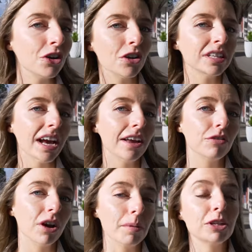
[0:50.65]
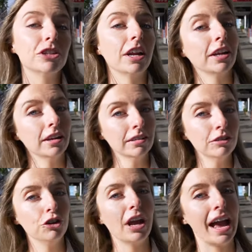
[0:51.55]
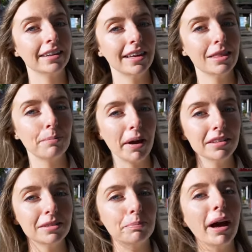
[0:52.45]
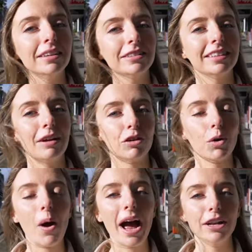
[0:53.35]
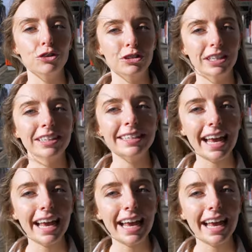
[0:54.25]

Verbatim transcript: Turns out if you're coming to Dunedin, you can get the bus, but they require New Zealand